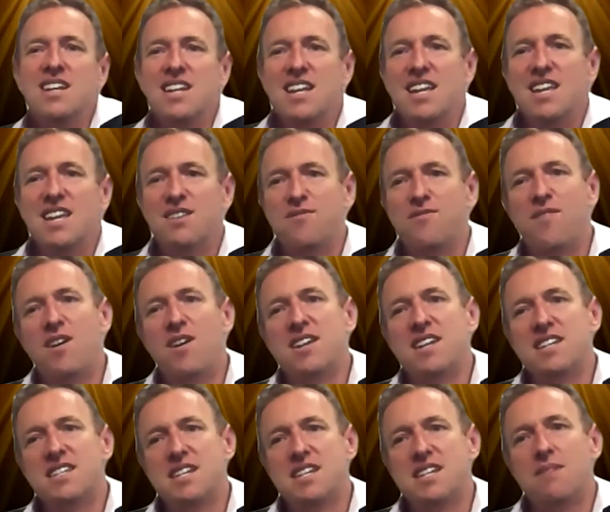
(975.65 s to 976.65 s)
is
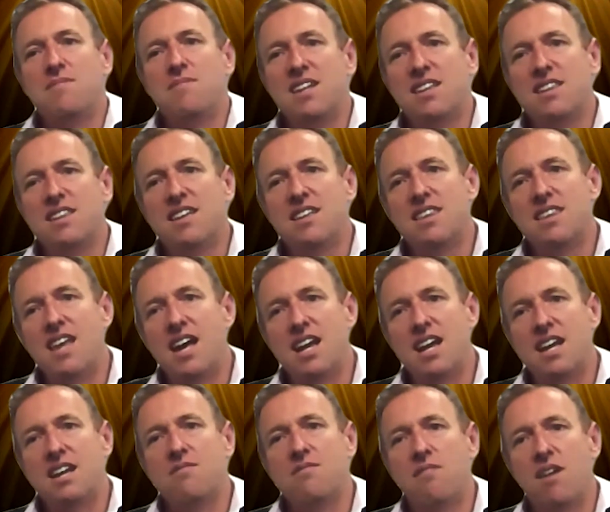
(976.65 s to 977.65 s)
finding something that they
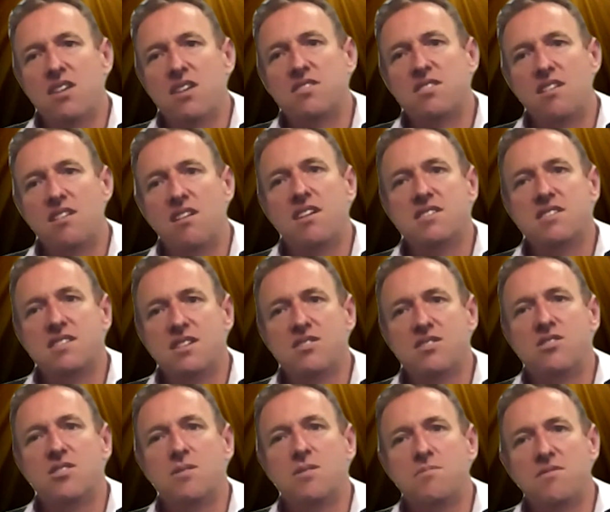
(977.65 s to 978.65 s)
can rationalise in
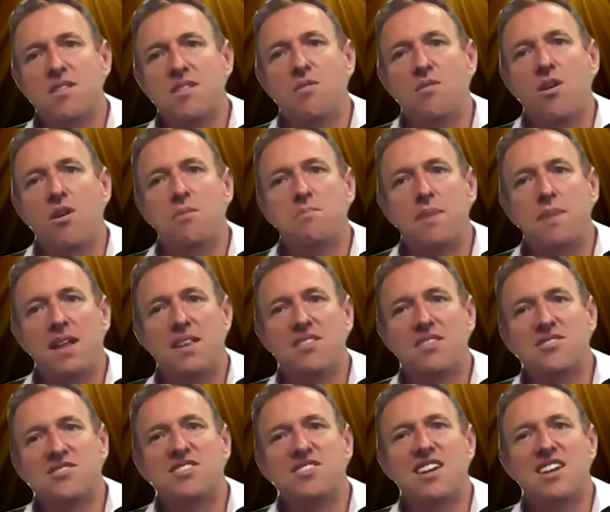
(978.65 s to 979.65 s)
terms of their own
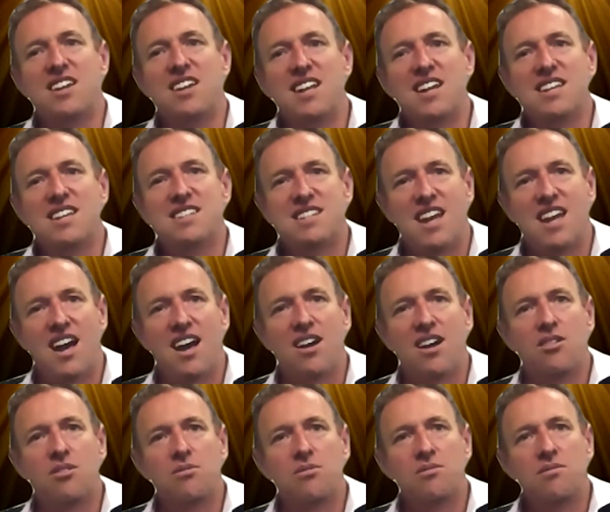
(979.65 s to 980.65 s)
balance sheet and
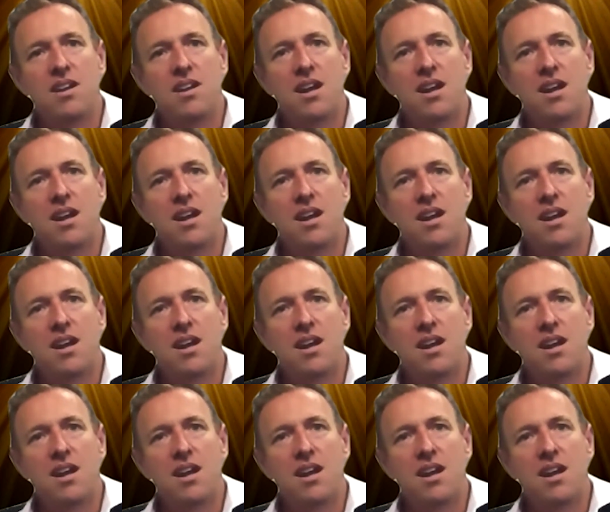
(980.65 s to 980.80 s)
scale